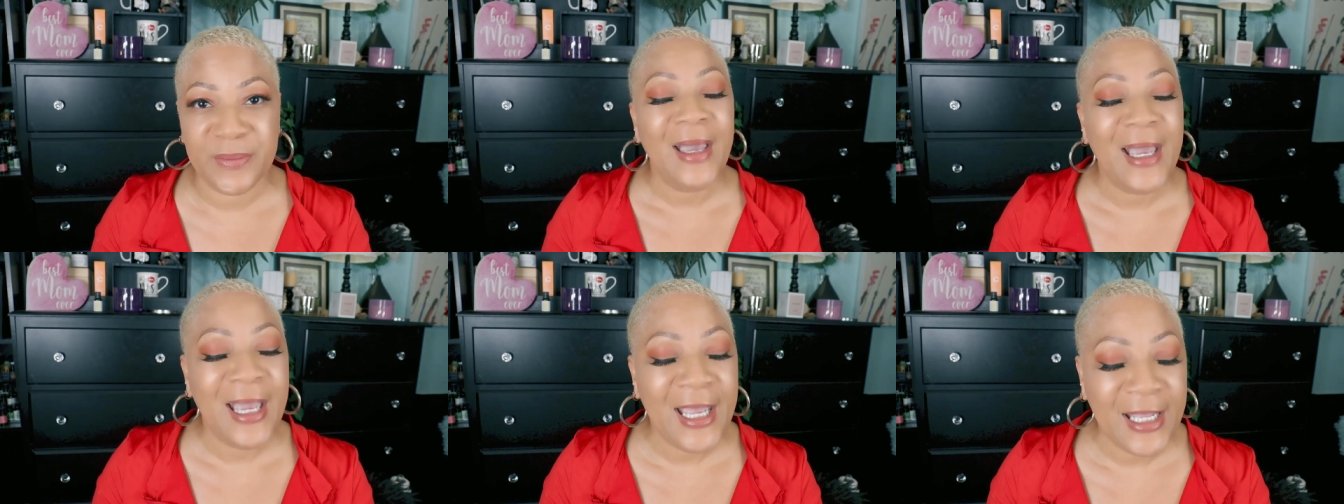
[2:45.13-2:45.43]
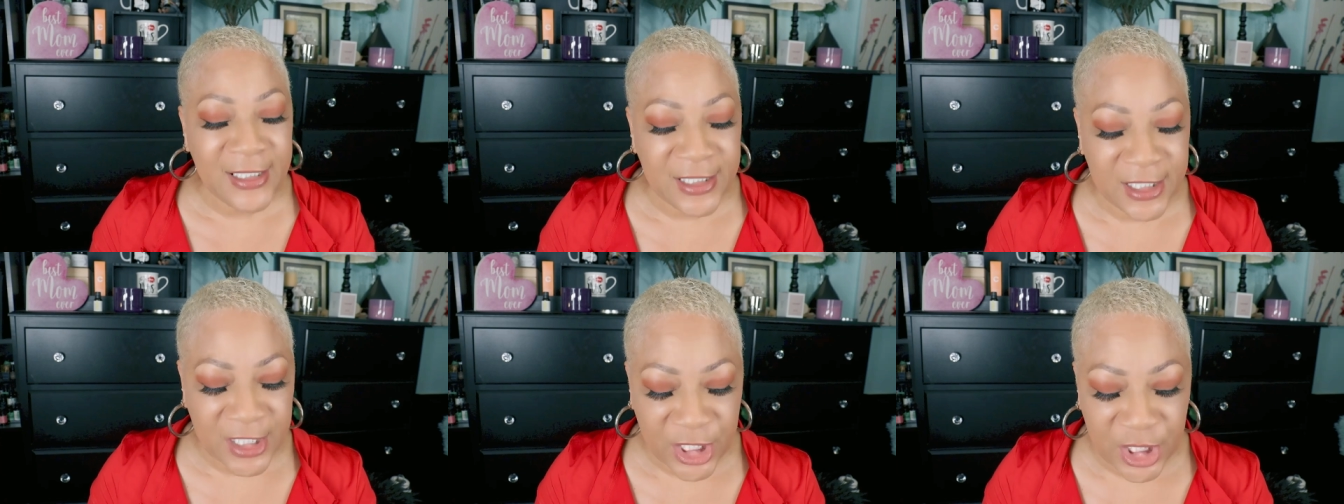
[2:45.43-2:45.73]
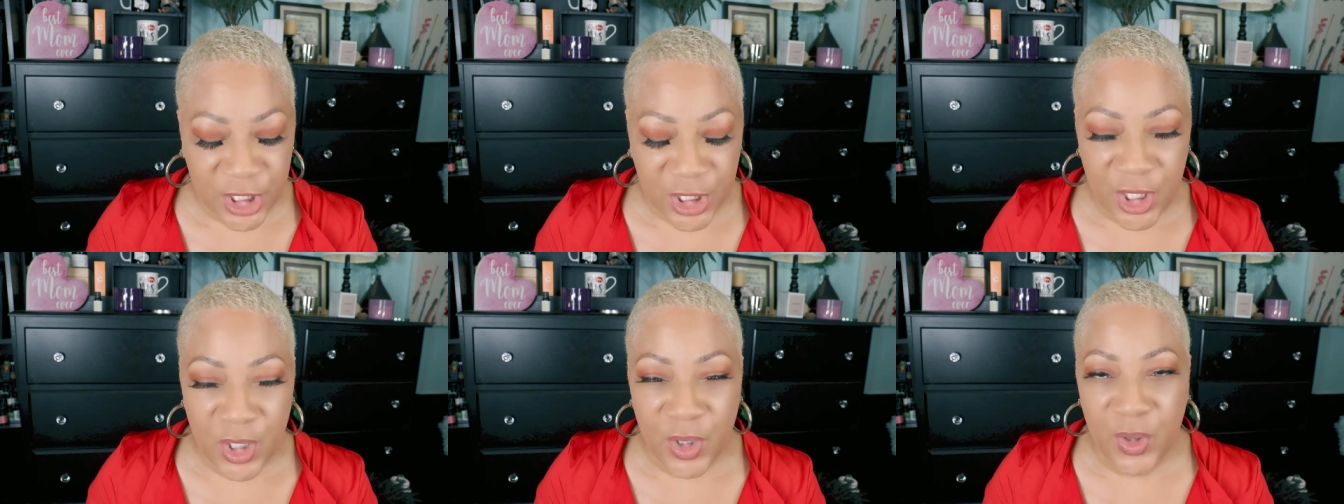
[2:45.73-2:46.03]
and
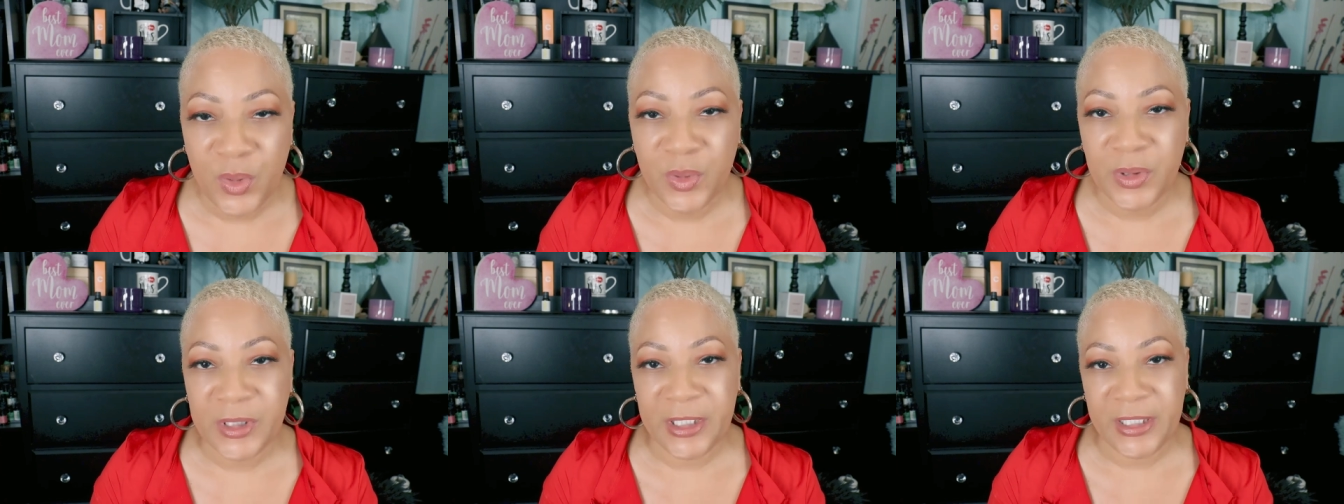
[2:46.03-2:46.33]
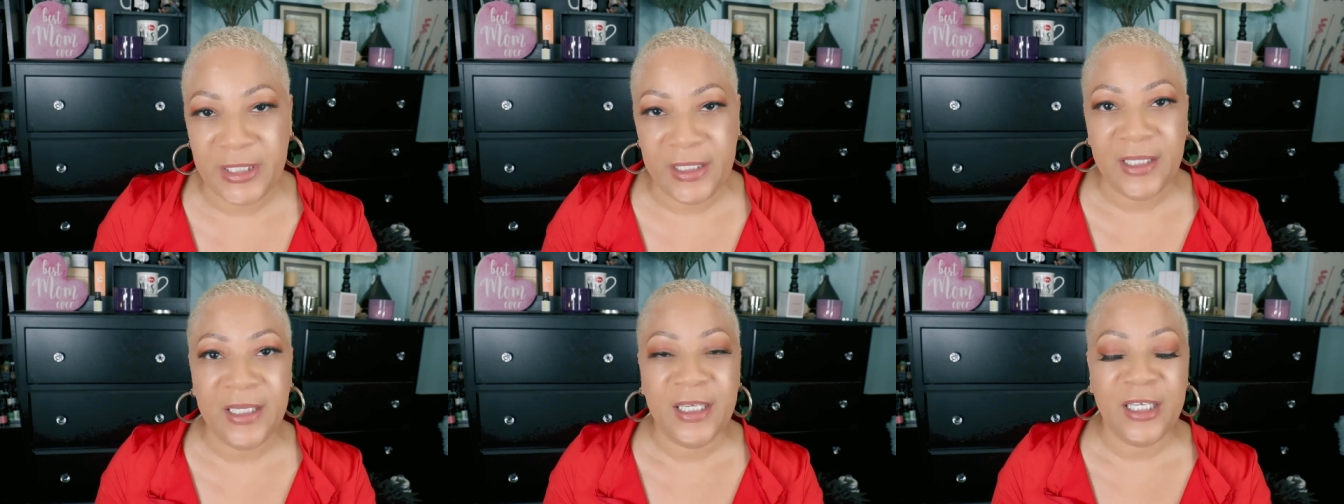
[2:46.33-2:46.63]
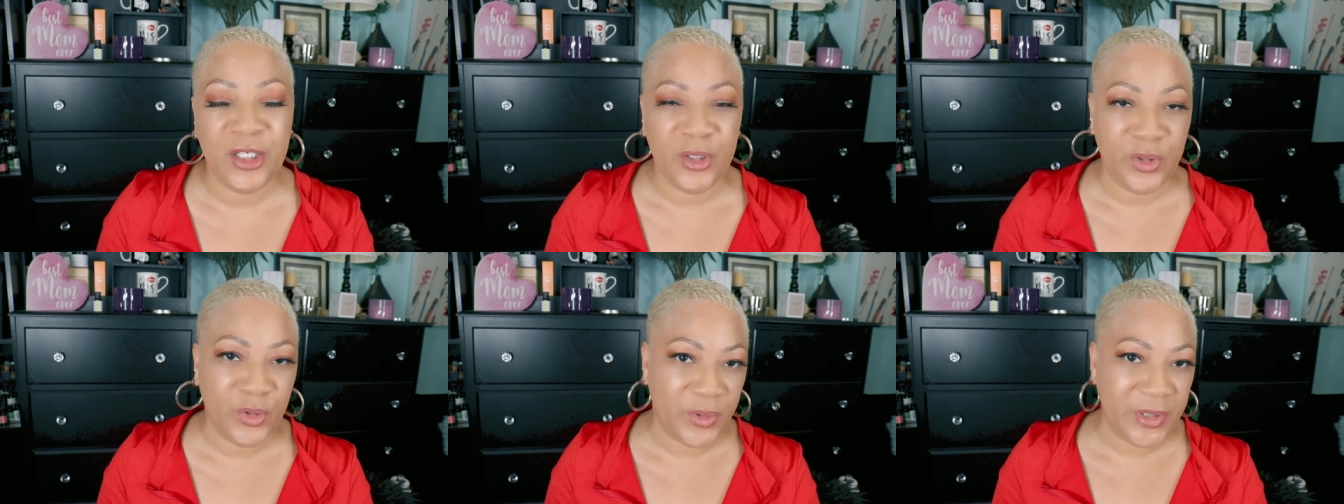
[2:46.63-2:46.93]
slowly
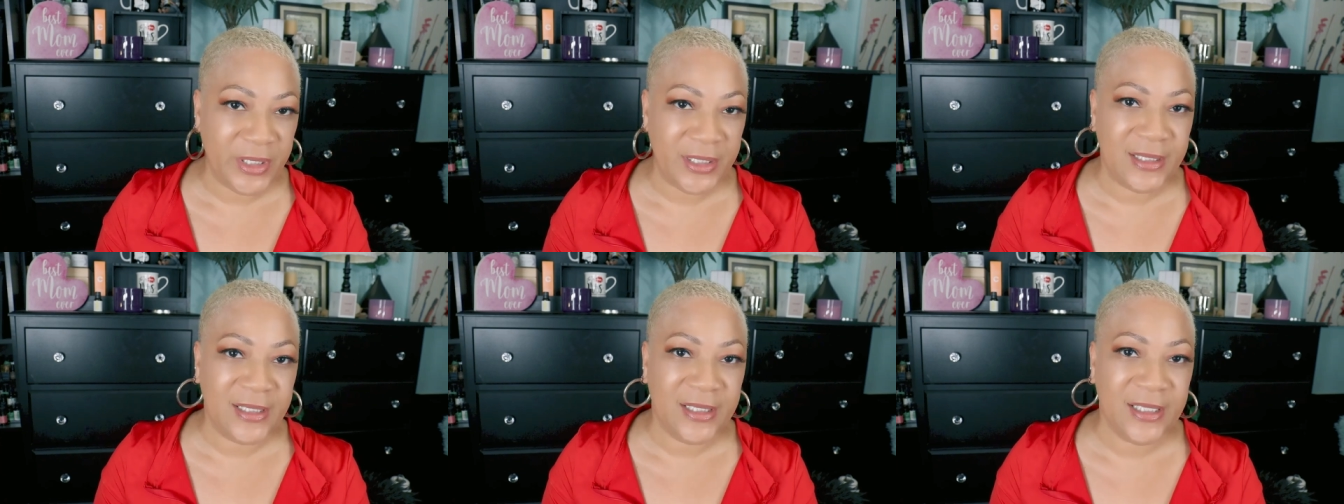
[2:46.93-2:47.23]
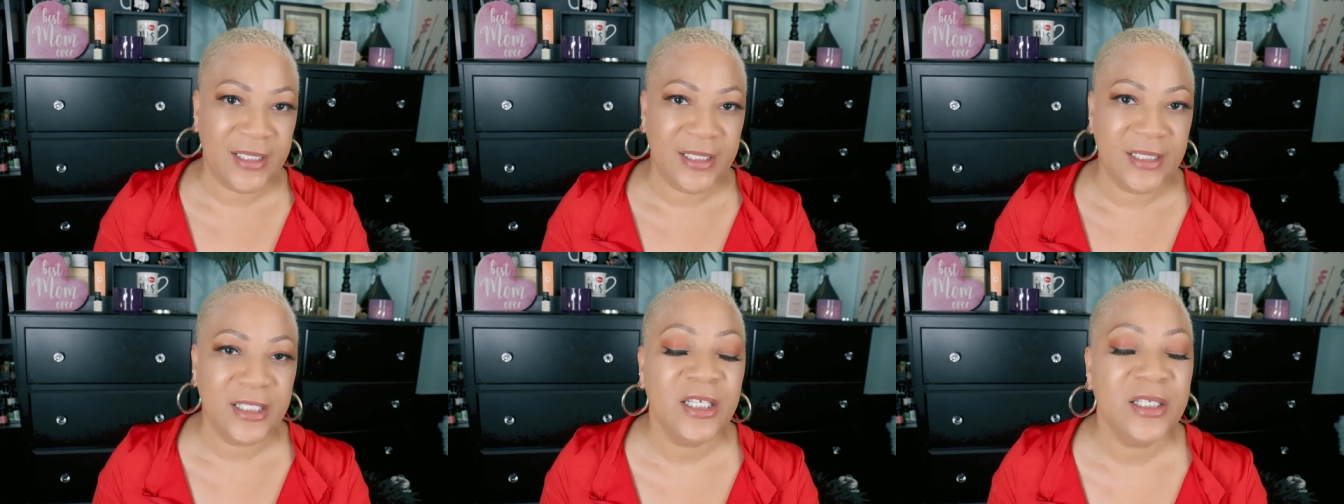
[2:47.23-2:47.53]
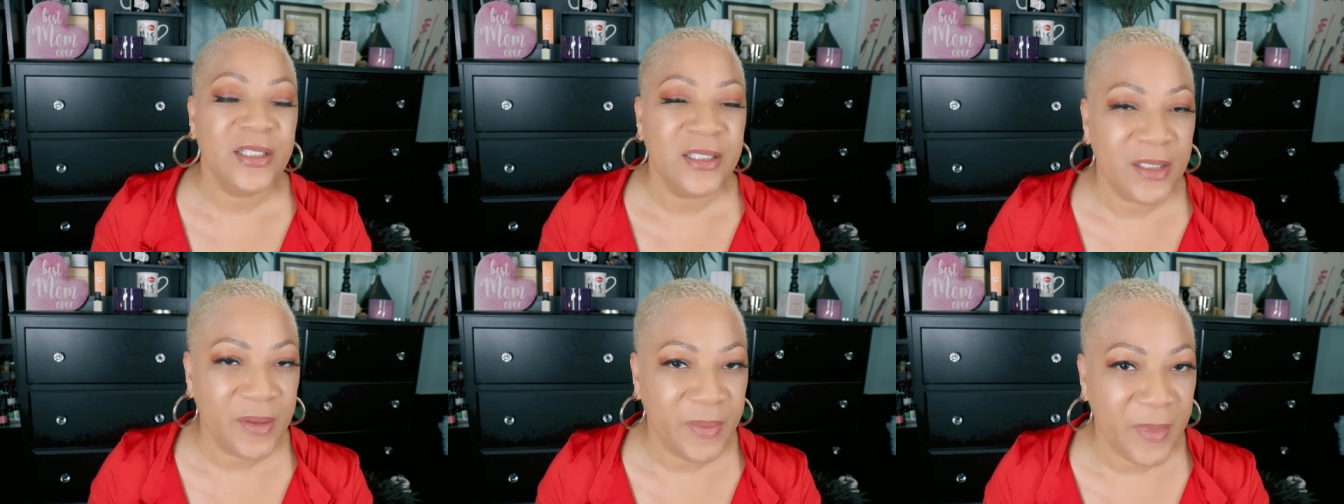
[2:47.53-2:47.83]
increase it
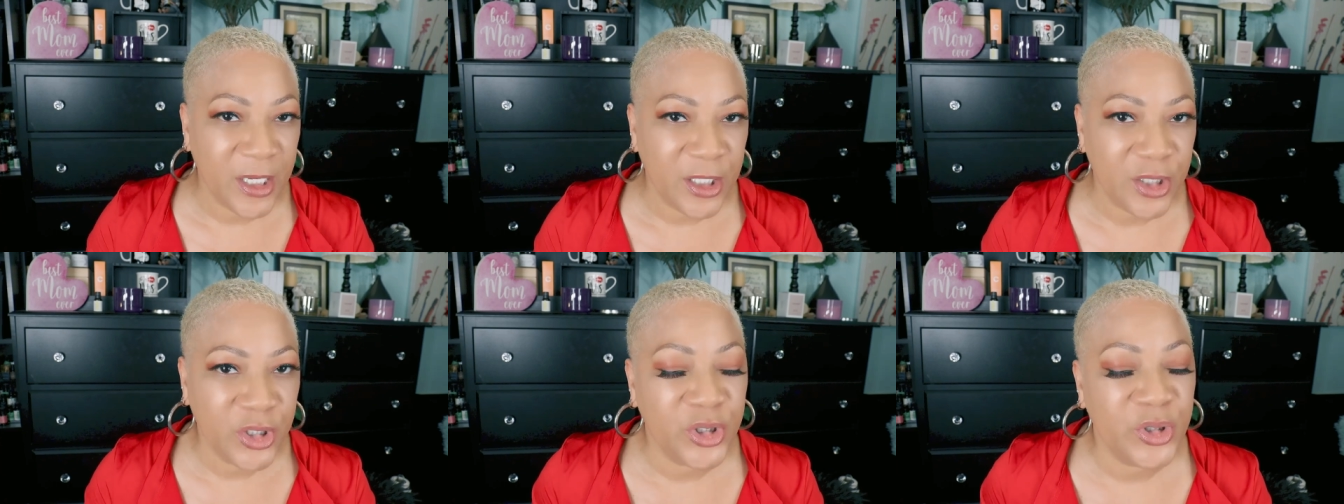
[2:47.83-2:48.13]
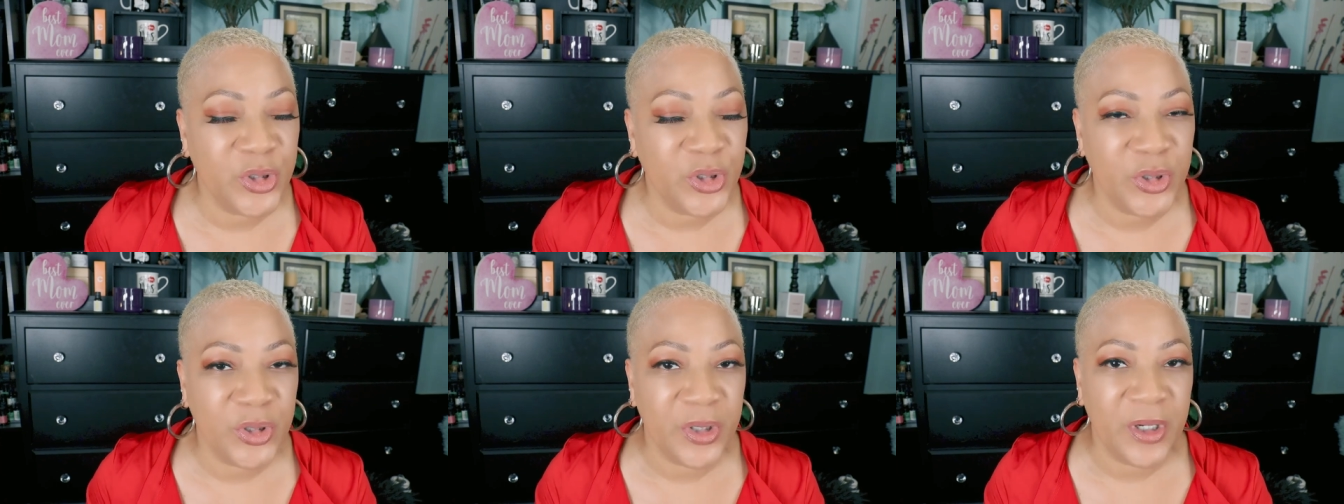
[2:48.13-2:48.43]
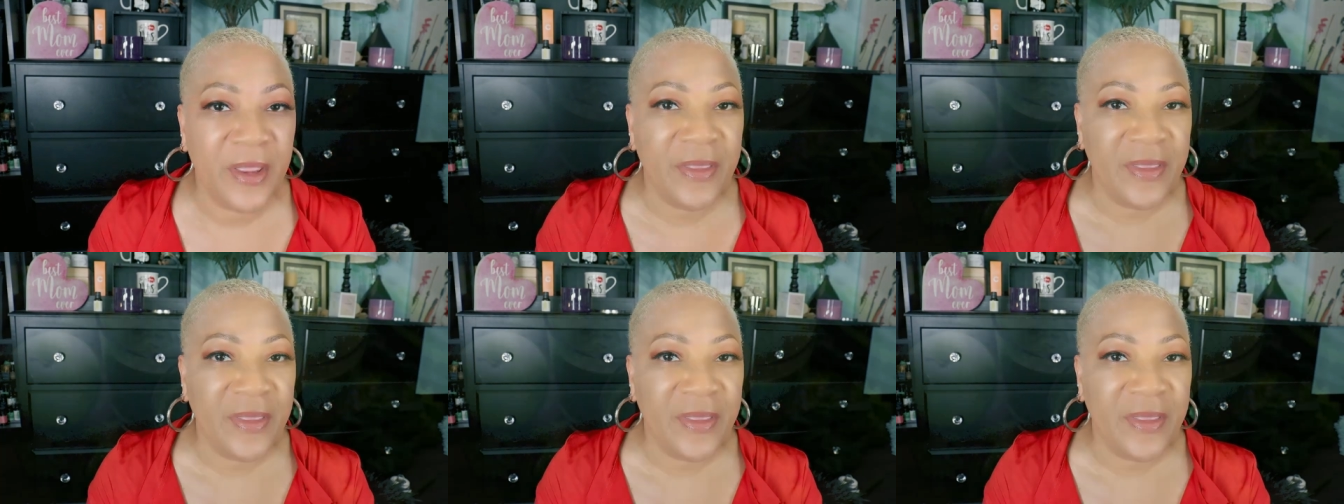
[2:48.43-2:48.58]
to make sure